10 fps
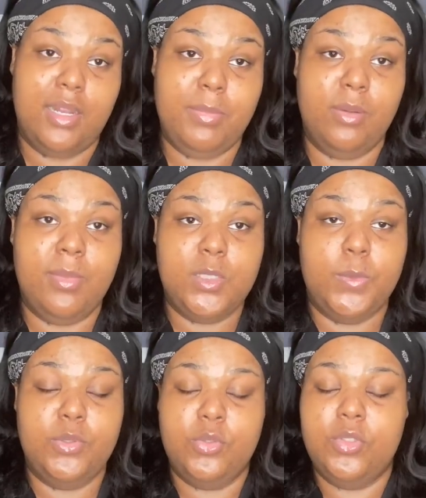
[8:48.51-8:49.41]
I've been on my
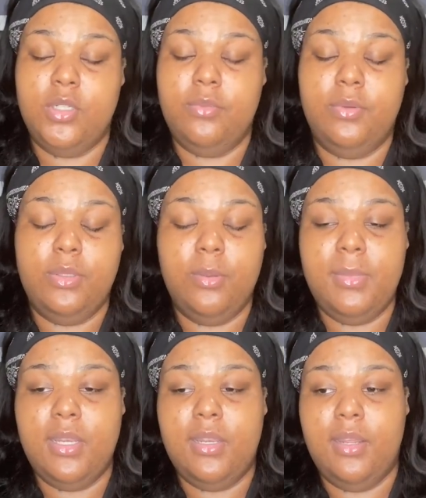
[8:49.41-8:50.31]
spiritual journey for a little
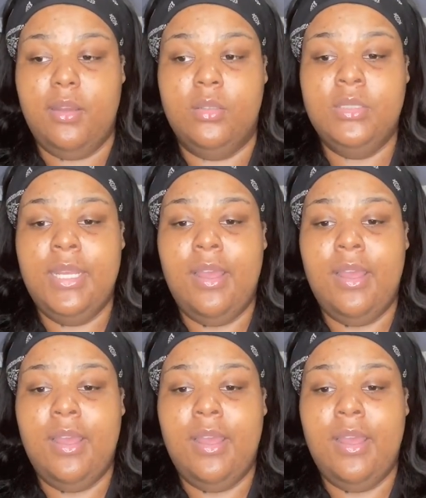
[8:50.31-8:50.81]
minute now.